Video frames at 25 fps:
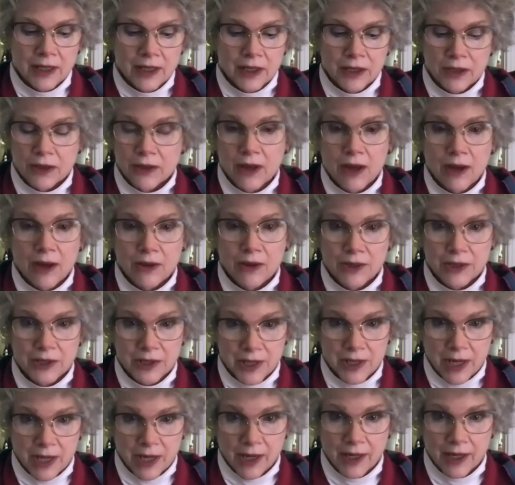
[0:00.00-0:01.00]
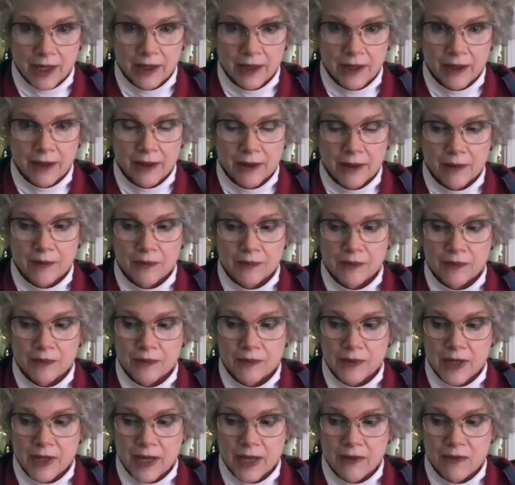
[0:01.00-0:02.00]
You're not going to die.
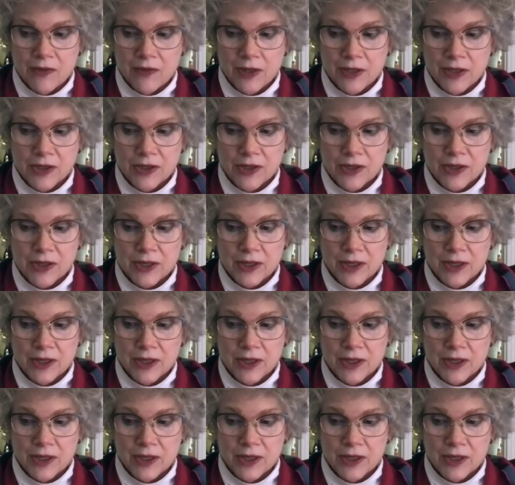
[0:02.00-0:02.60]
David's